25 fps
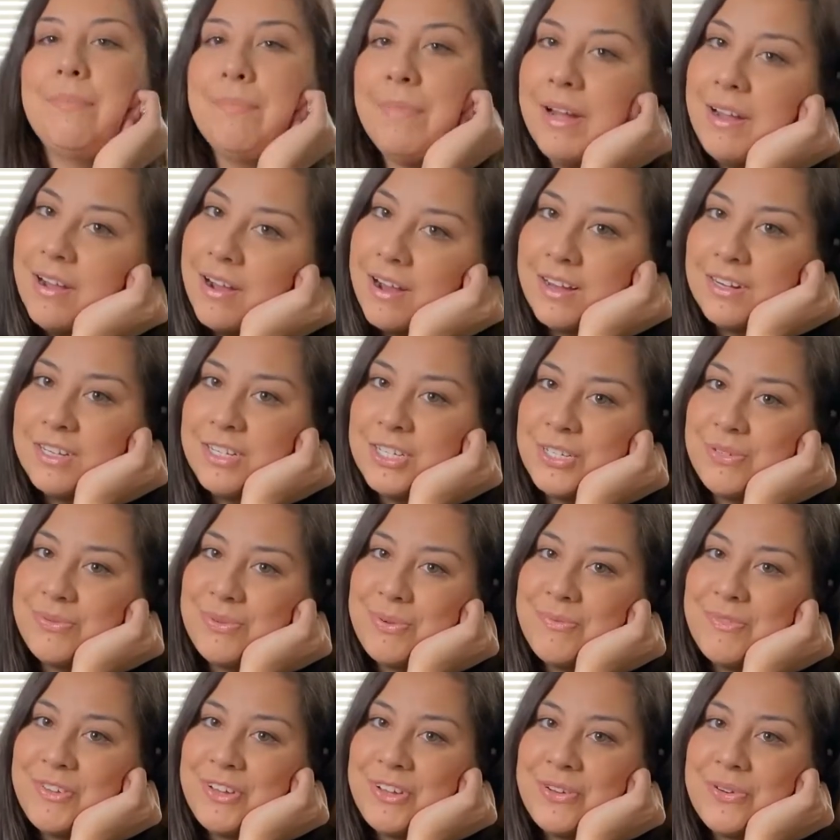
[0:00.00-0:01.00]
my honest
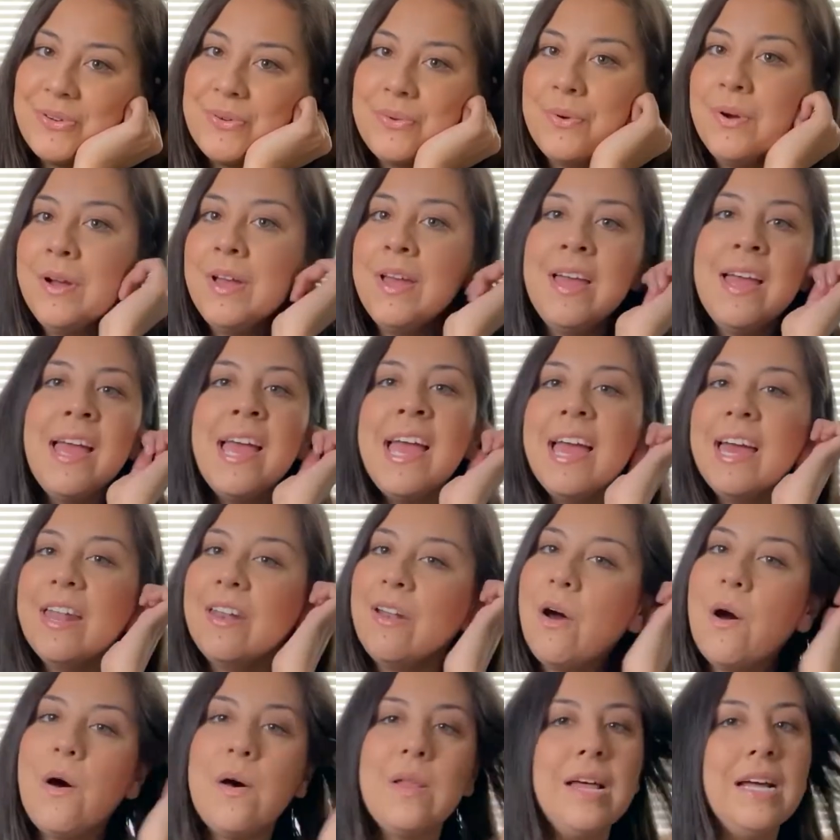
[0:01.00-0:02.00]
review and
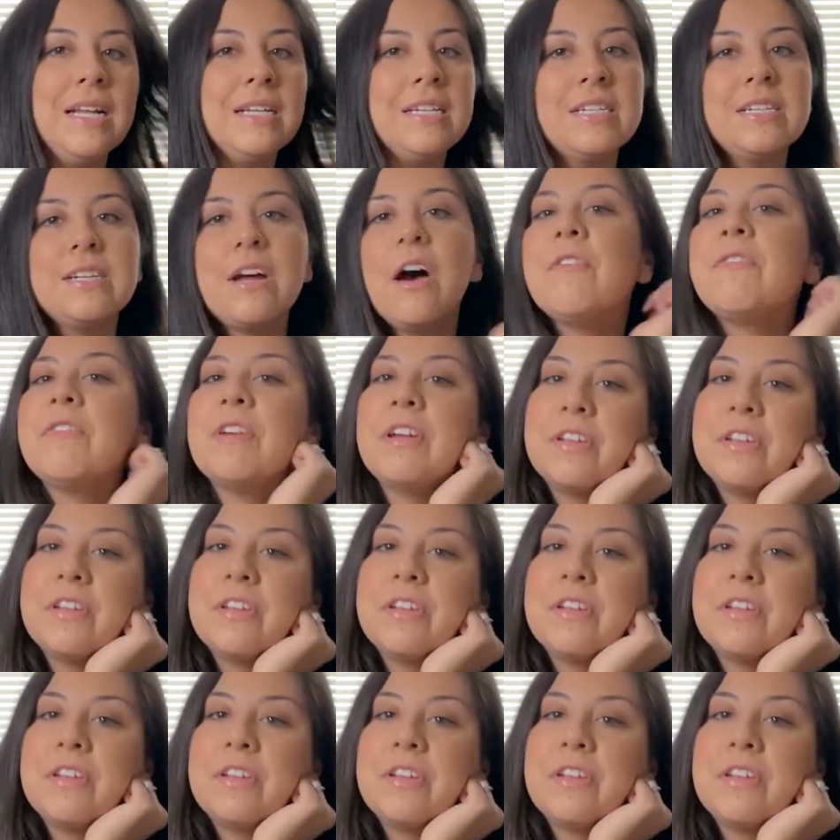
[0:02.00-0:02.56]
all that stuff.